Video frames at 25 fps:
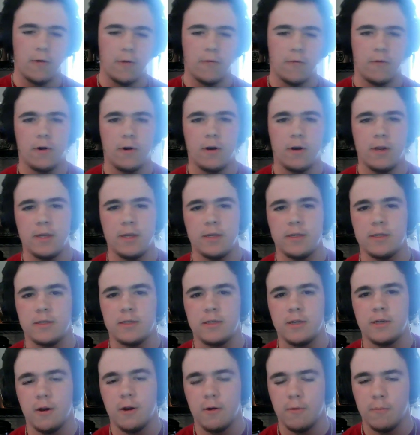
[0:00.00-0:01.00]
over
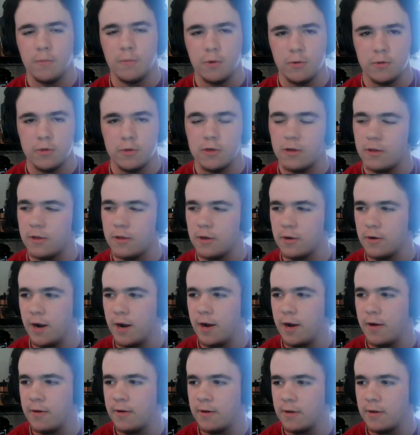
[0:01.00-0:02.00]
is boots on the
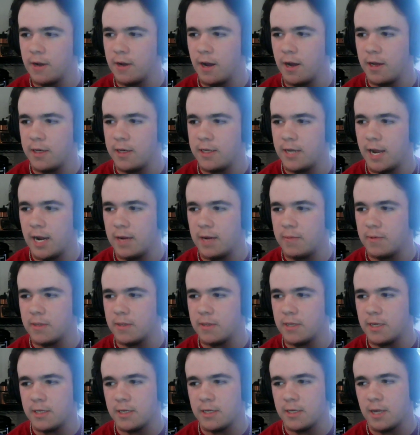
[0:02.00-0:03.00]
ground contact, but
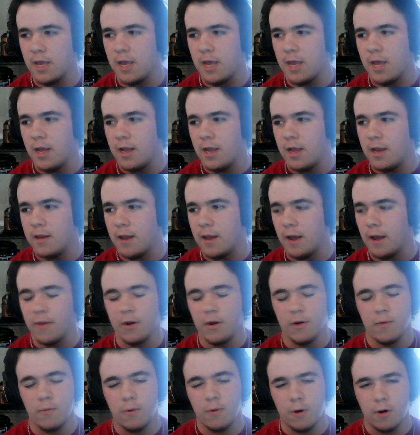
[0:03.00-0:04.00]
this now
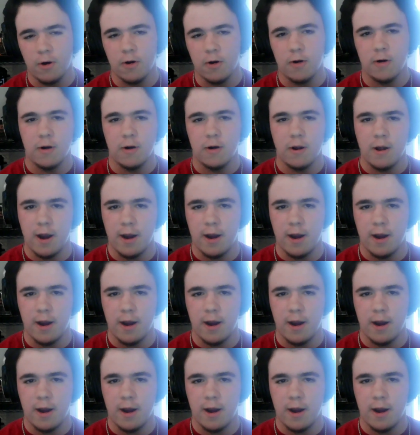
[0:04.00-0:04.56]
there were